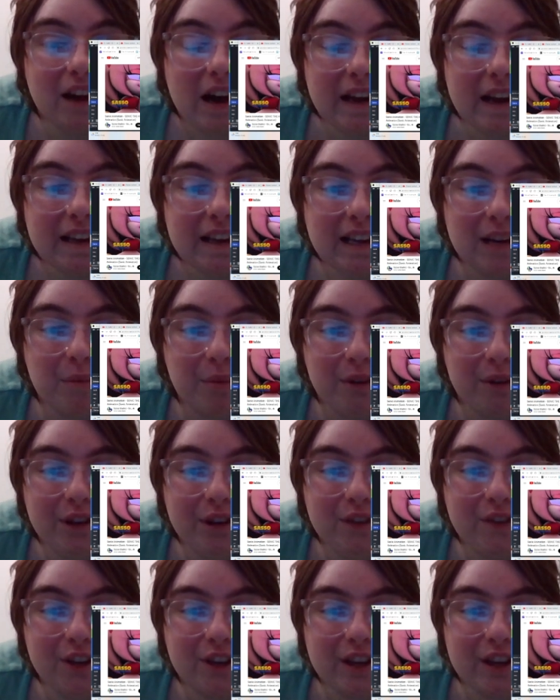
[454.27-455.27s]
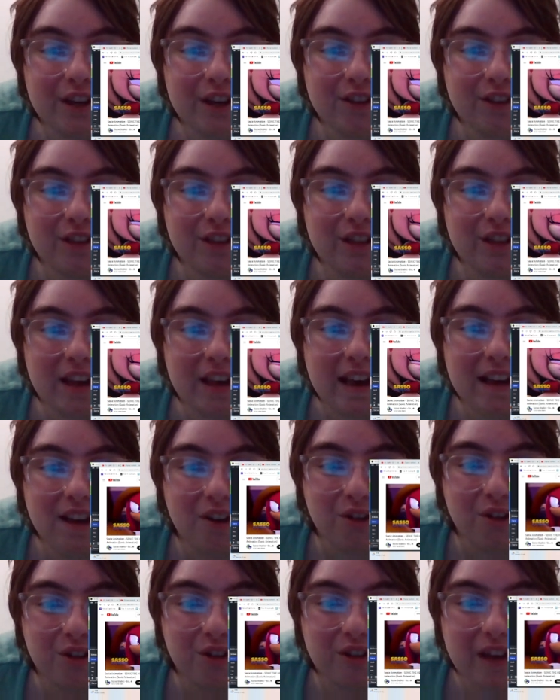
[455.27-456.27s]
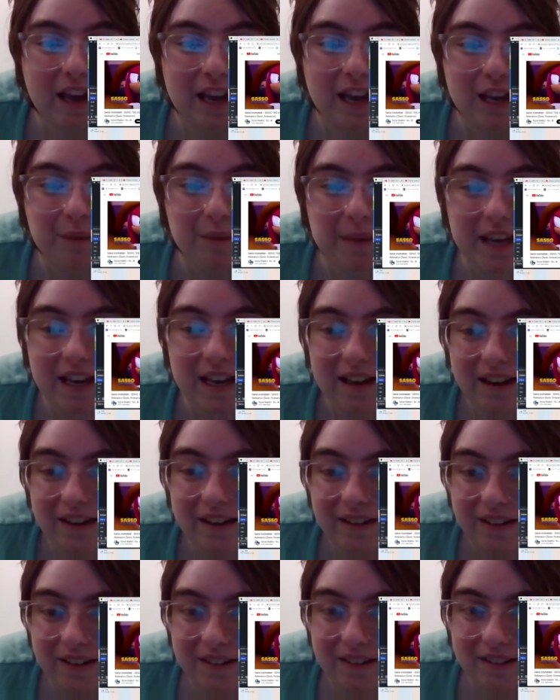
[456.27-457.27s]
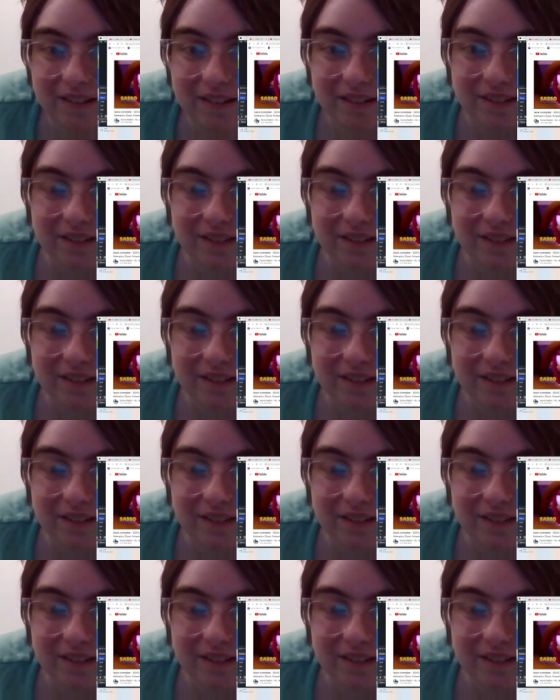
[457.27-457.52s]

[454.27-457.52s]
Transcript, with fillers: I can't believe you kissed Tails, Look at baby. you, Tails, huh?